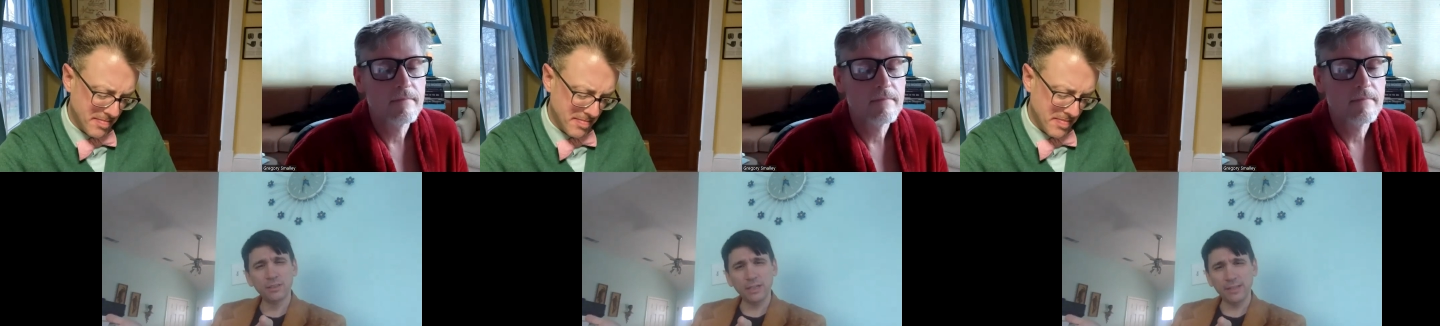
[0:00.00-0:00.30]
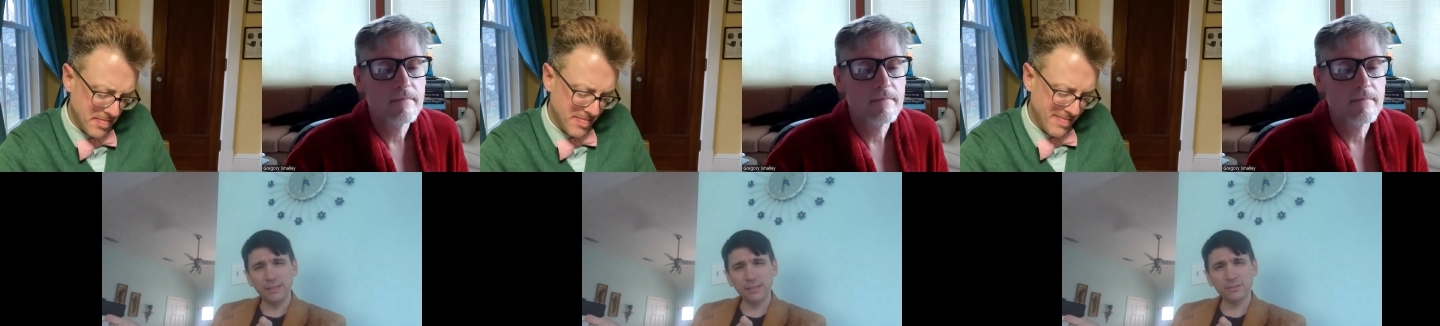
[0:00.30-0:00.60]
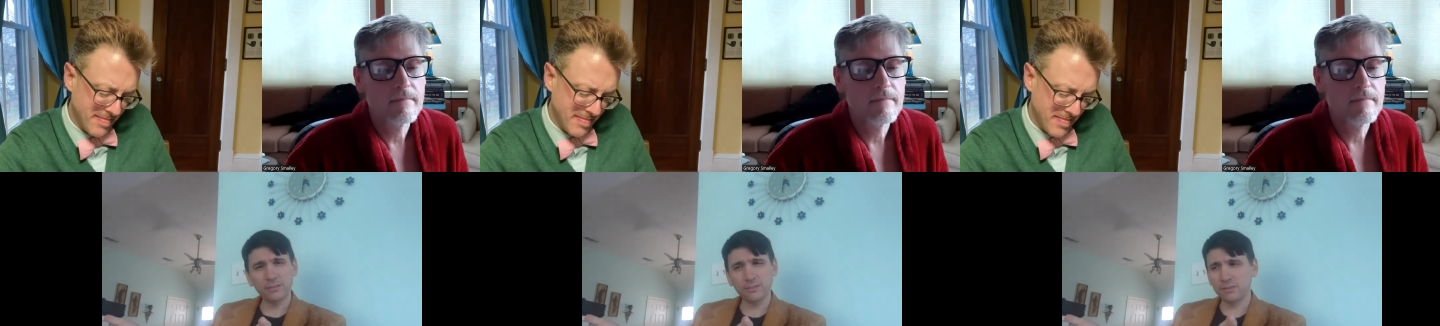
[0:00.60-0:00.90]
Speaker 1: I think,
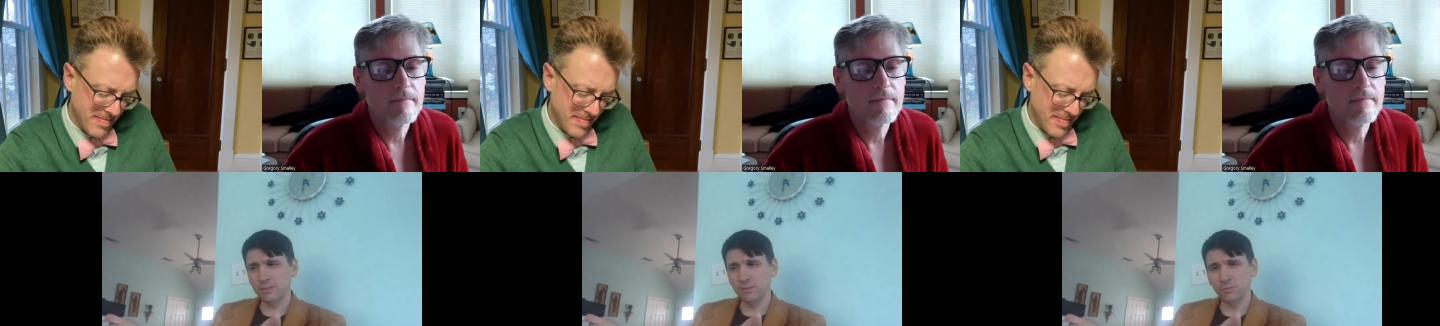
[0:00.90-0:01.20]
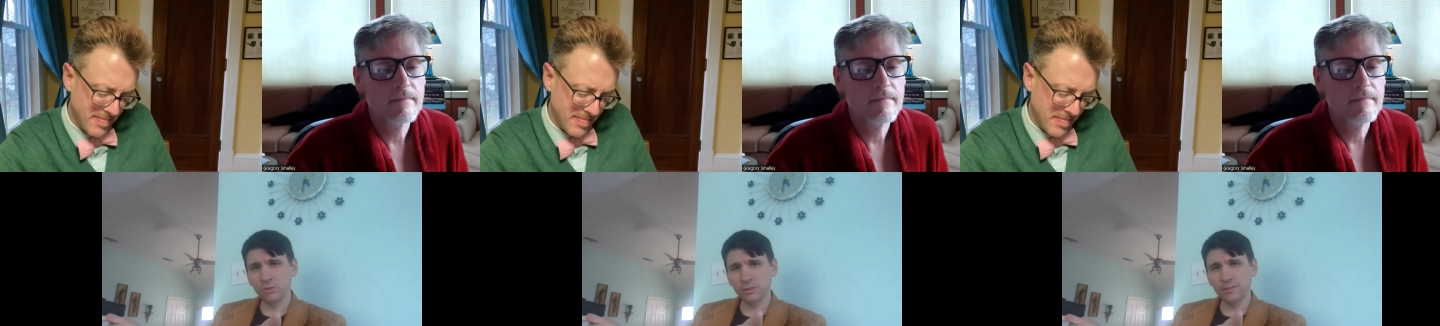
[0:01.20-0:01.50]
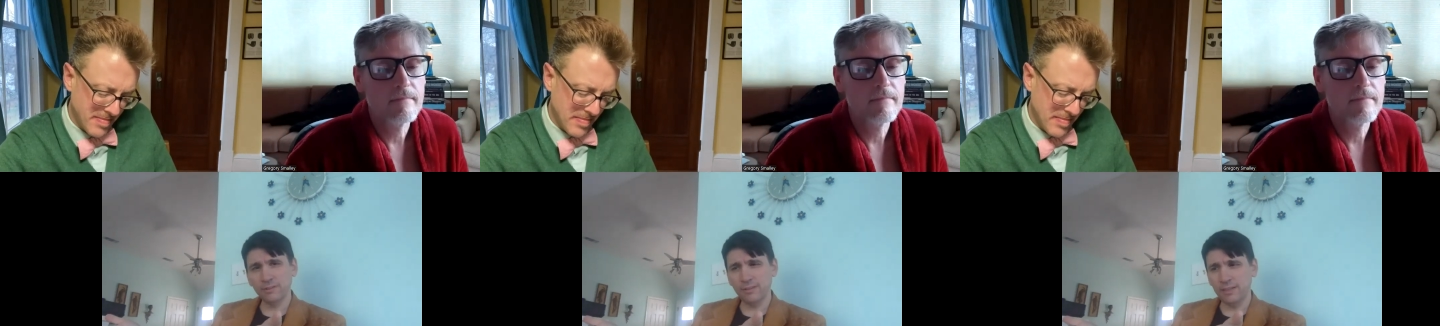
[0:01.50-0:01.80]
just a New
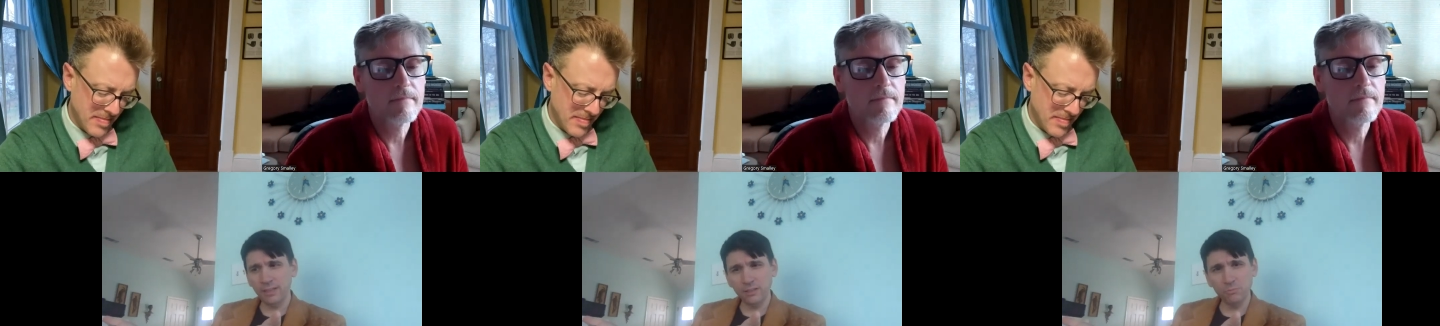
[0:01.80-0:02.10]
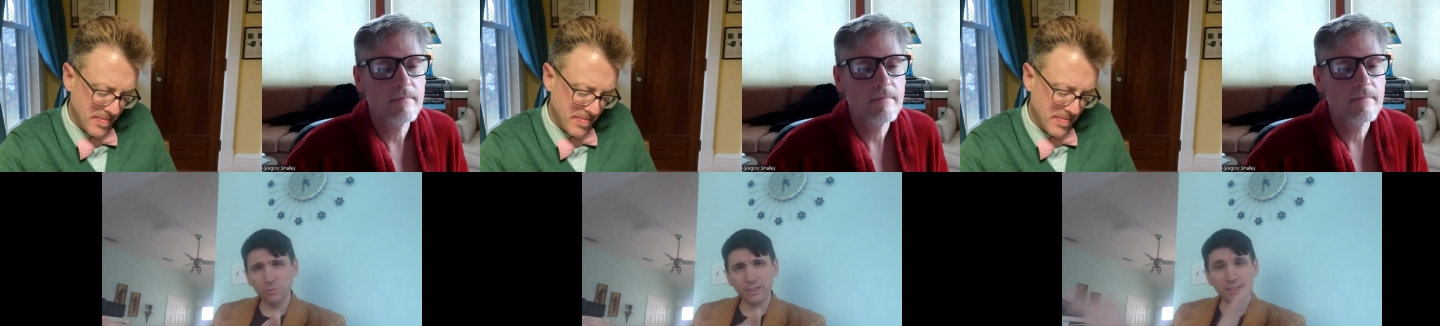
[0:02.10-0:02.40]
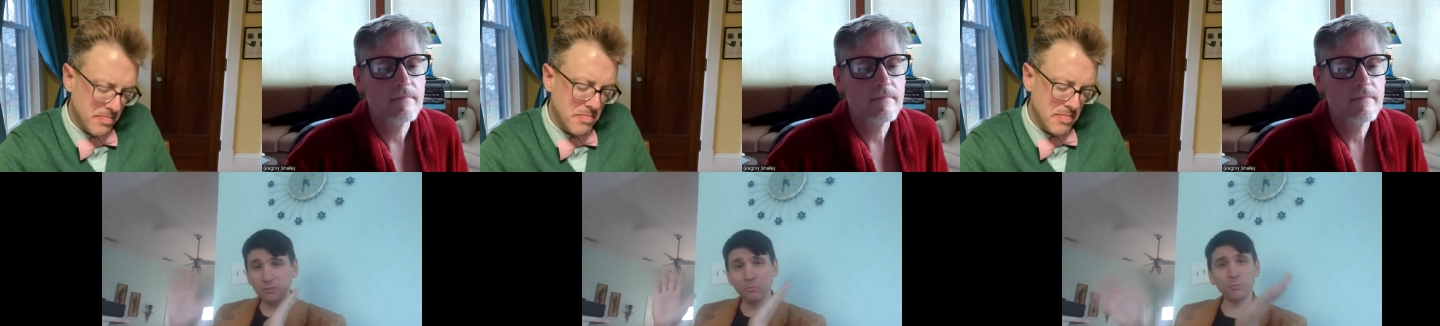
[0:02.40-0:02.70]
Orleans thing, but I
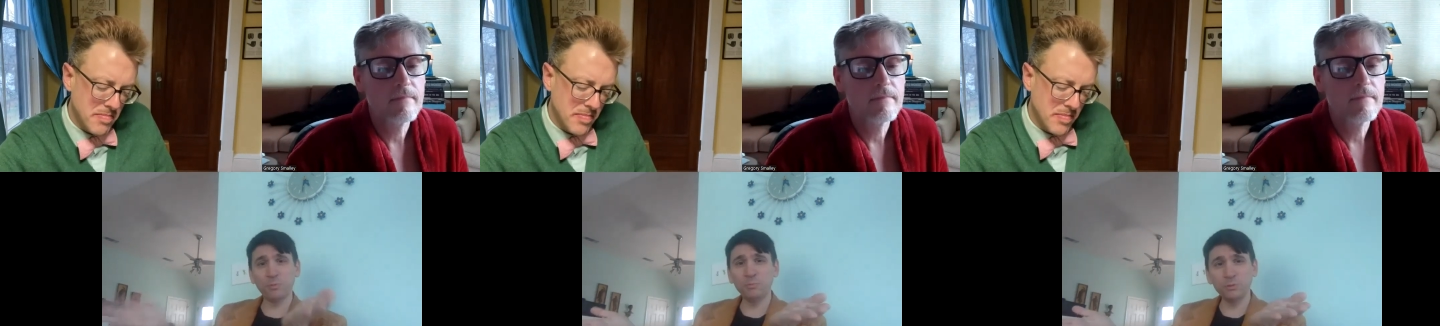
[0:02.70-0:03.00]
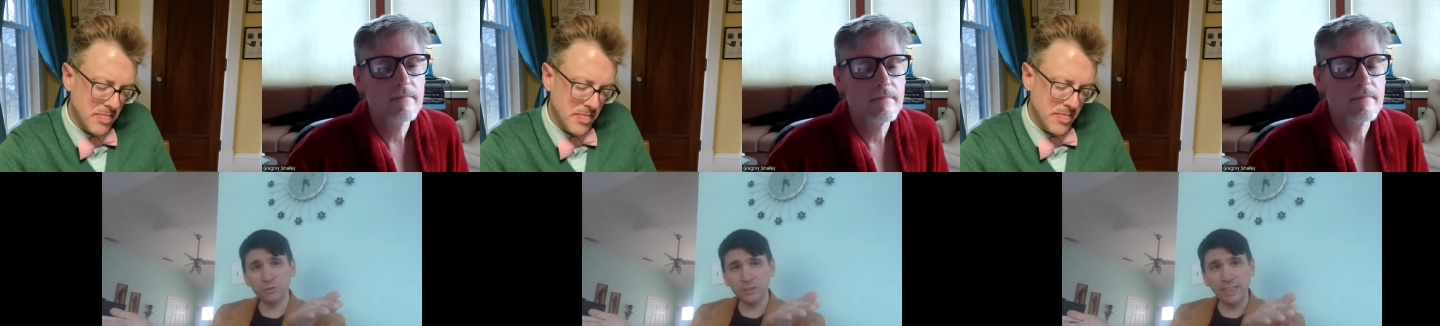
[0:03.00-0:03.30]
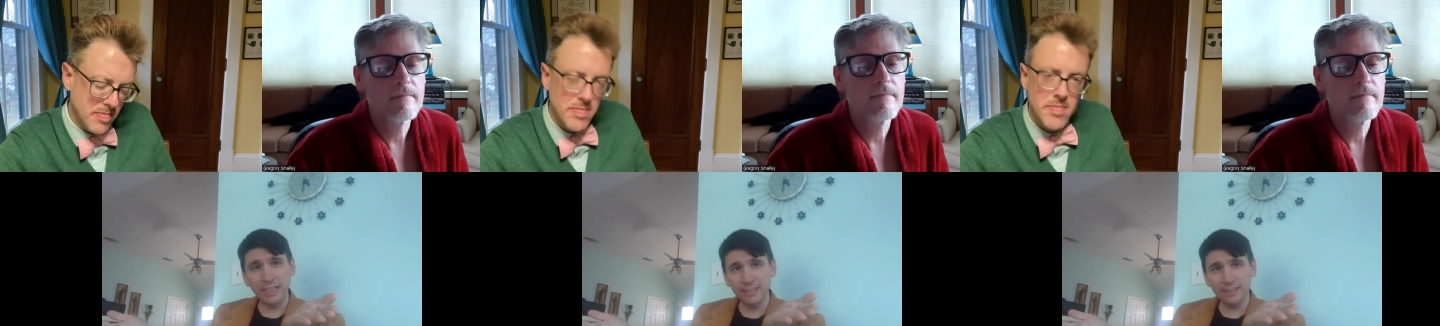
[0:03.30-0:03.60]
think more people should
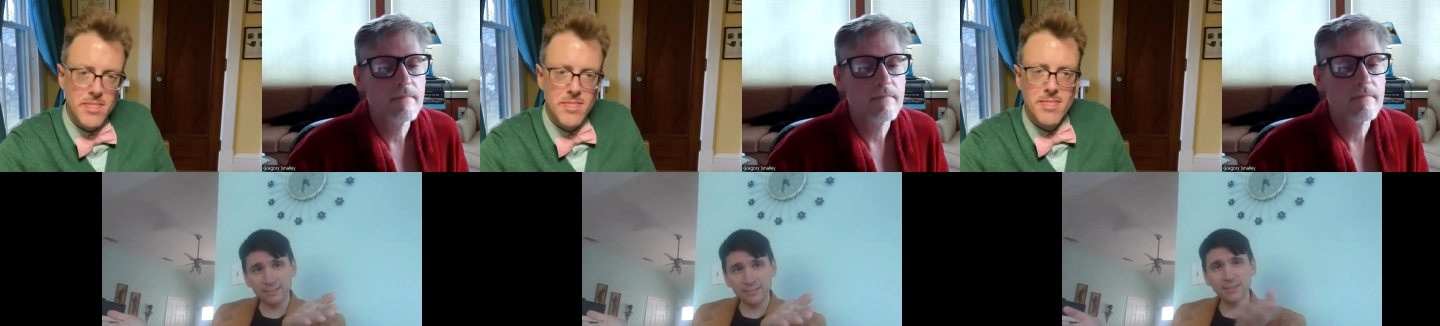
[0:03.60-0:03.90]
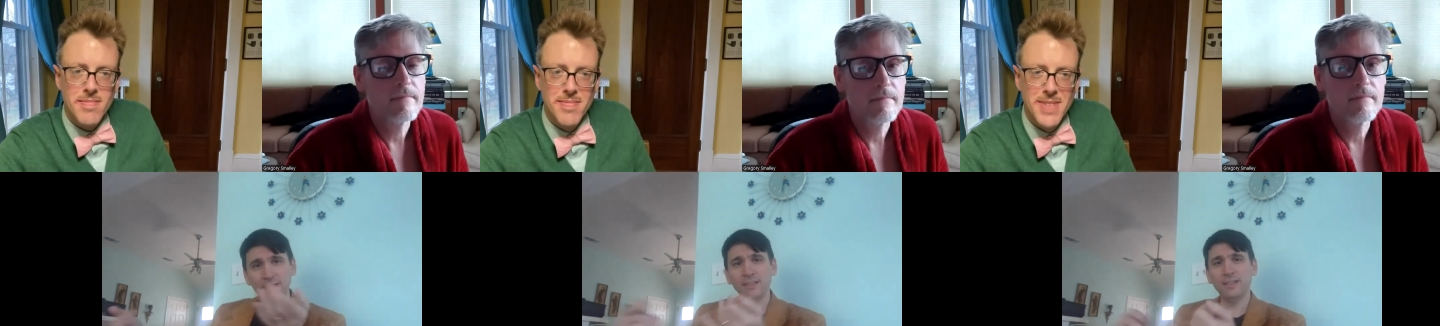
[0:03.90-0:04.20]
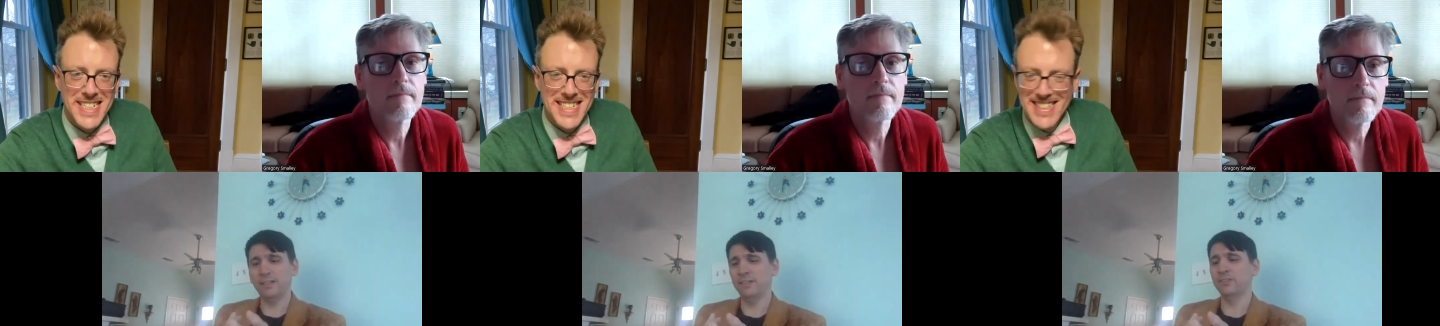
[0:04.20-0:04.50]
eat it.
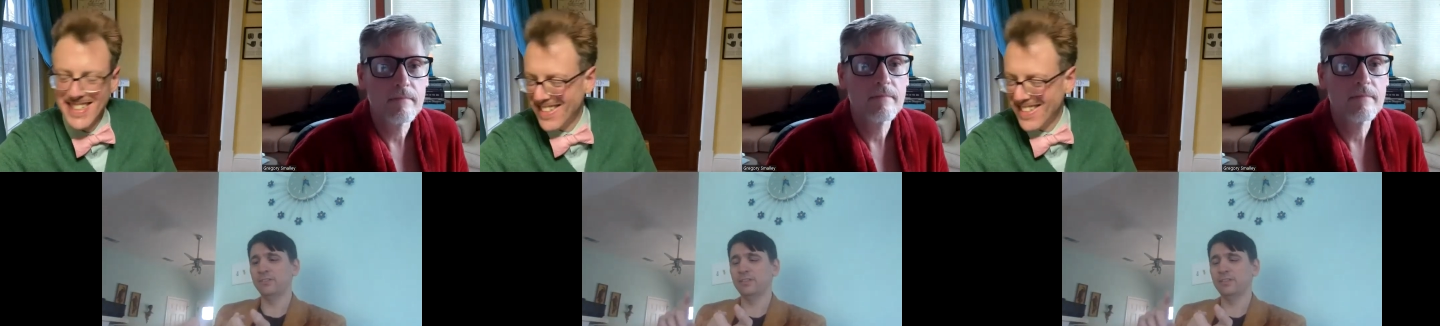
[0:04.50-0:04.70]
And there's